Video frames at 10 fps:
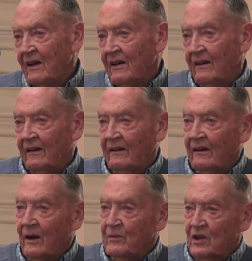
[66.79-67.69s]

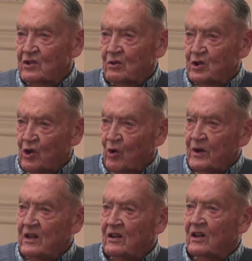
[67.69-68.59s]
I'm not so sure
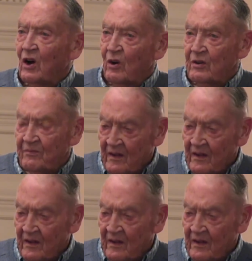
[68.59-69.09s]
we need to go